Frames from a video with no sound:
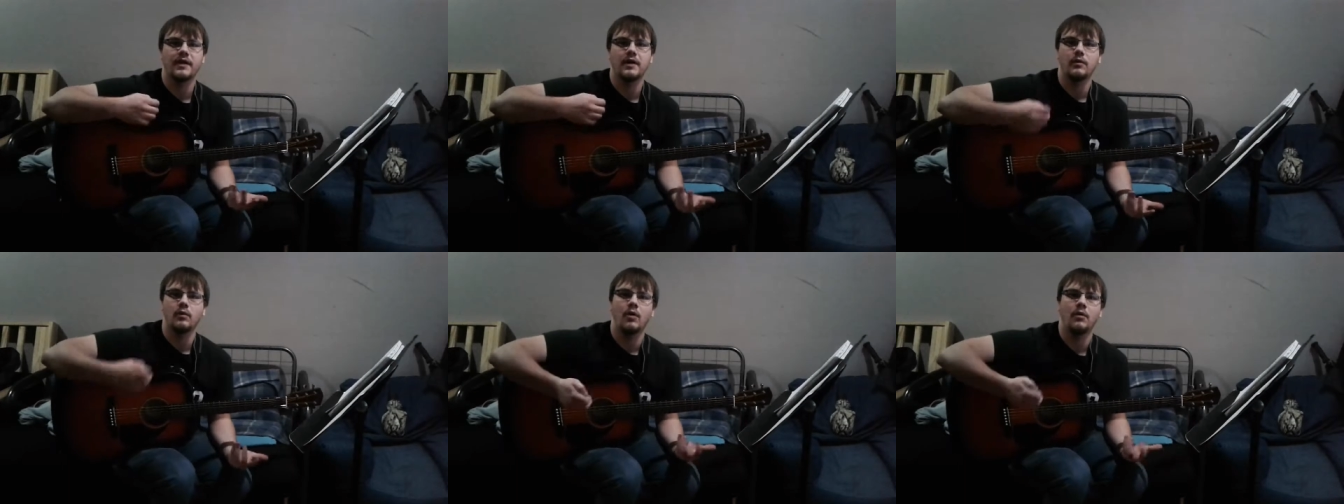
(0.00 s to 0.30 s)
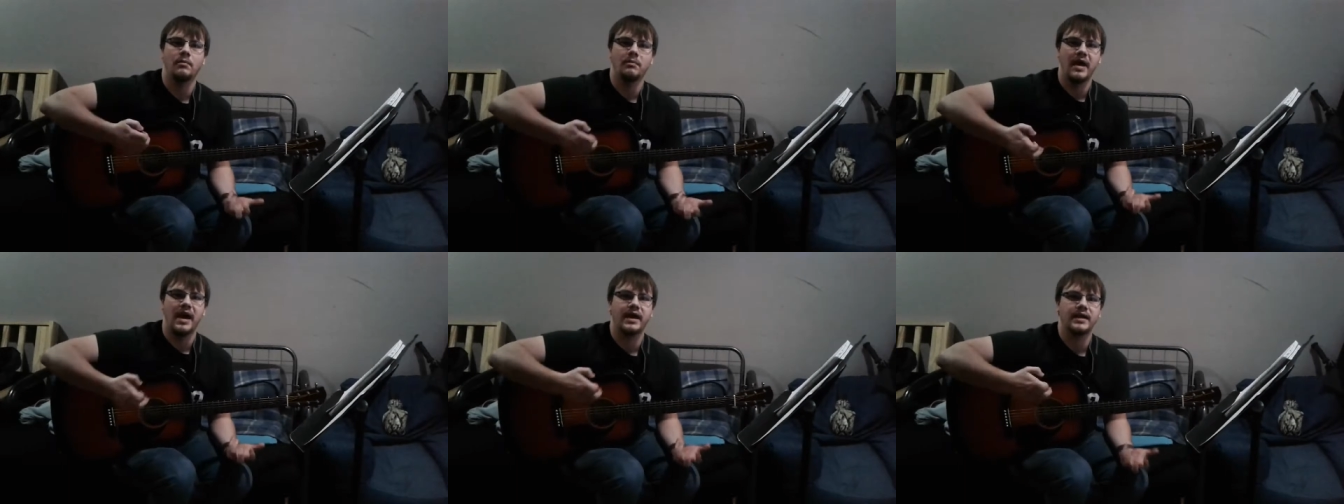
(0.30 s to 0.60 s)
I
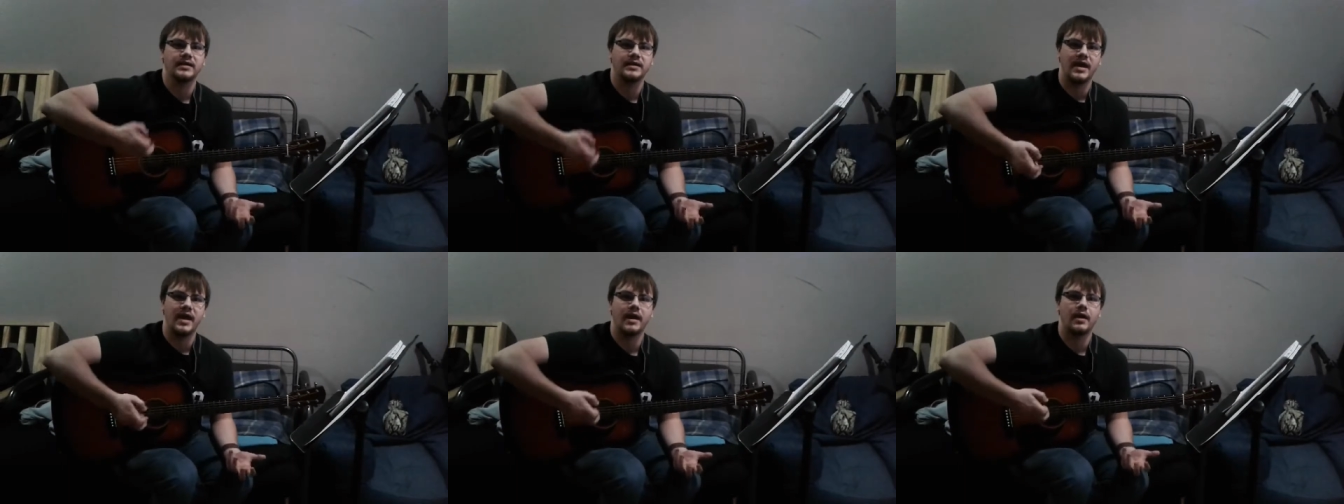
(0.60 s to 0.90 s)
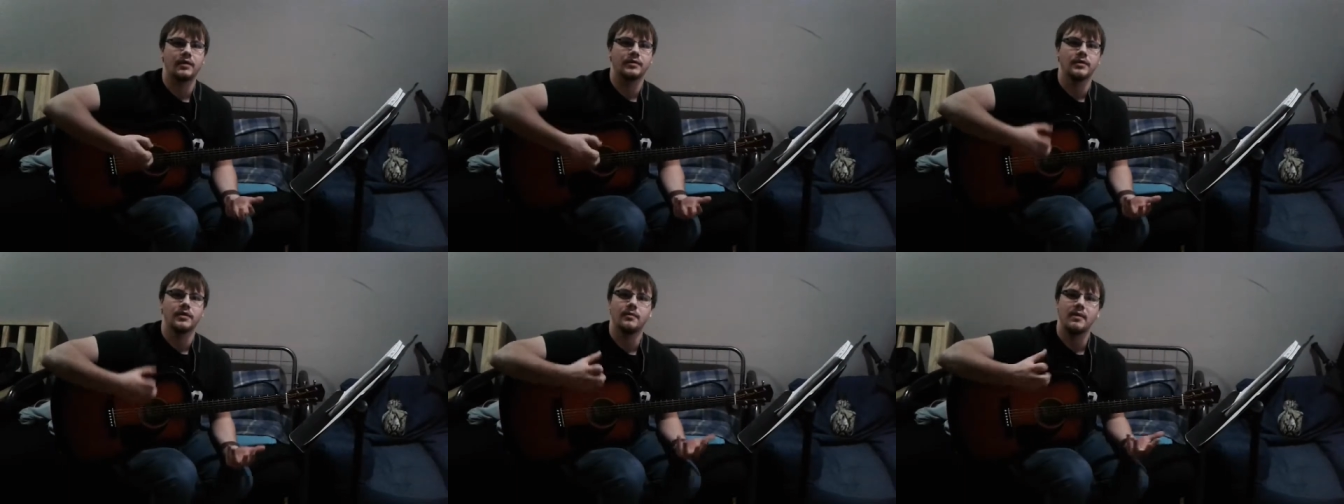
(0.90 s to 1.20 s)
won't back
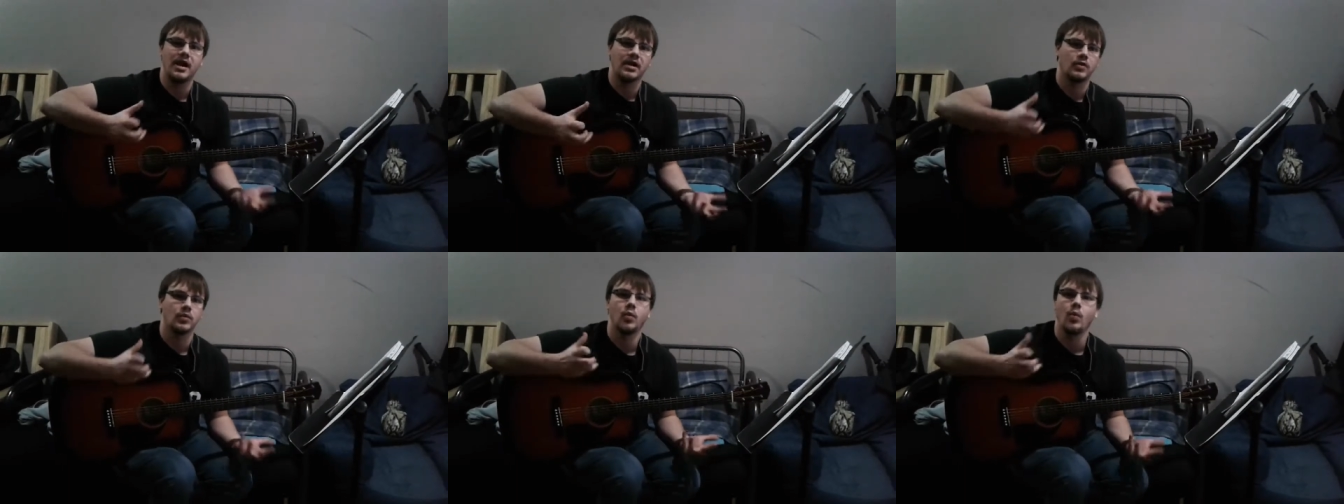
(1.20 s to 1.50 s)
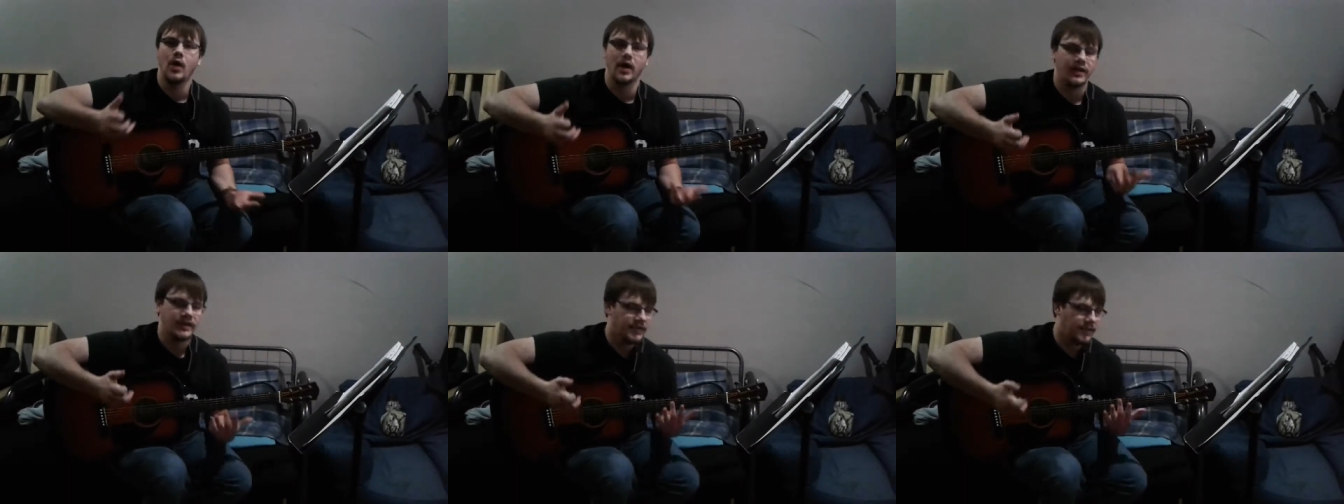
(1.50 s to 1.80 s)
down, no matter
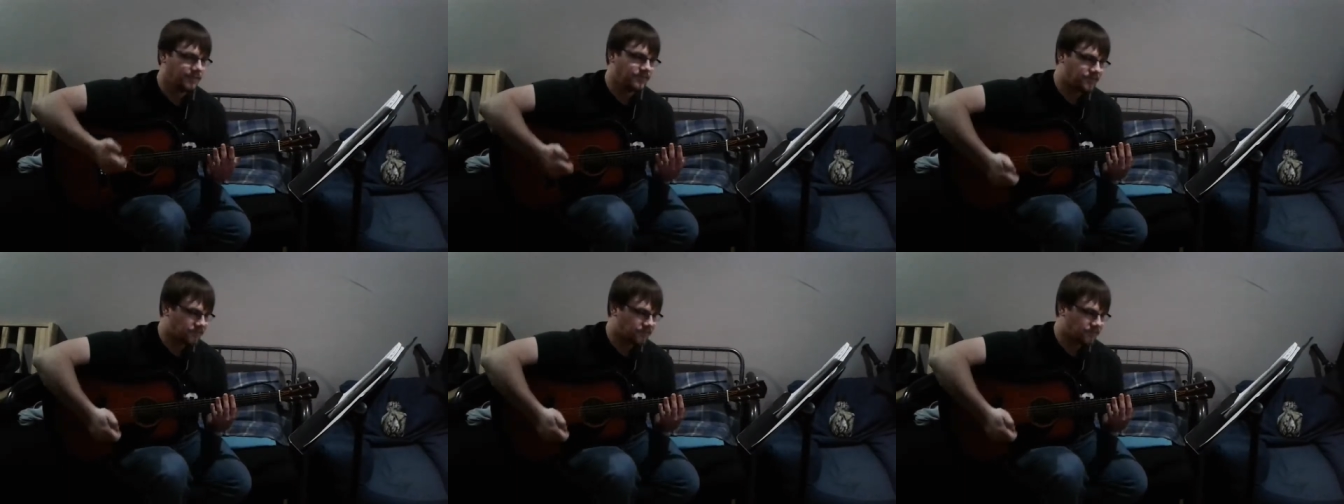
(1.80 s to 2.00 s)
what.